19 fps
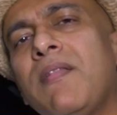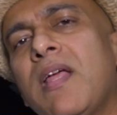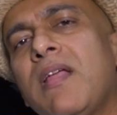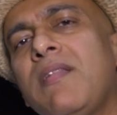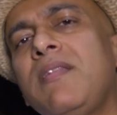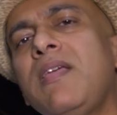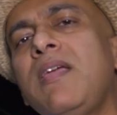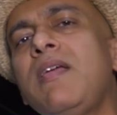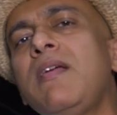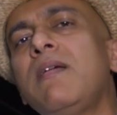and
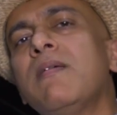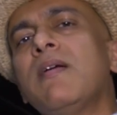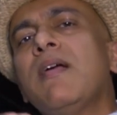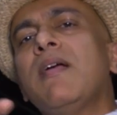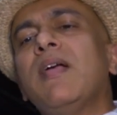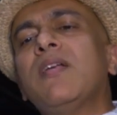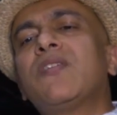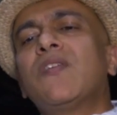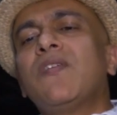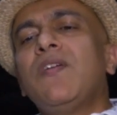then the
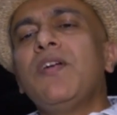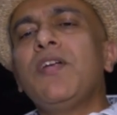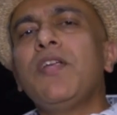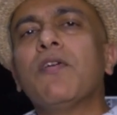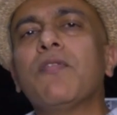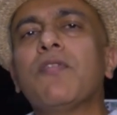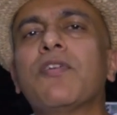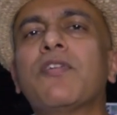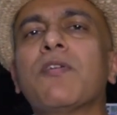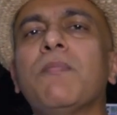acidity
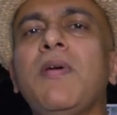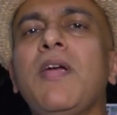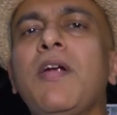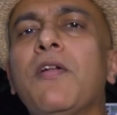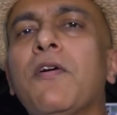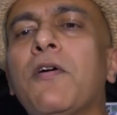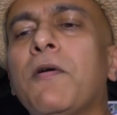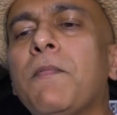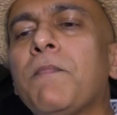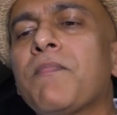of the
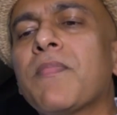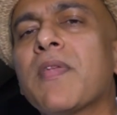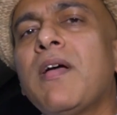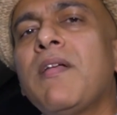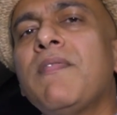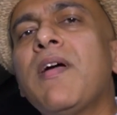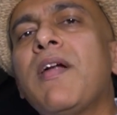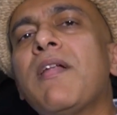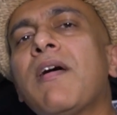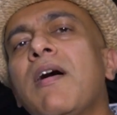tomato,
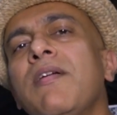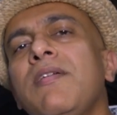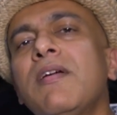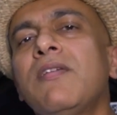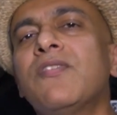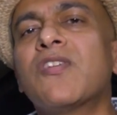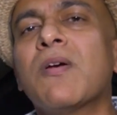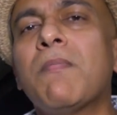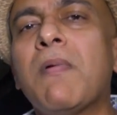that onion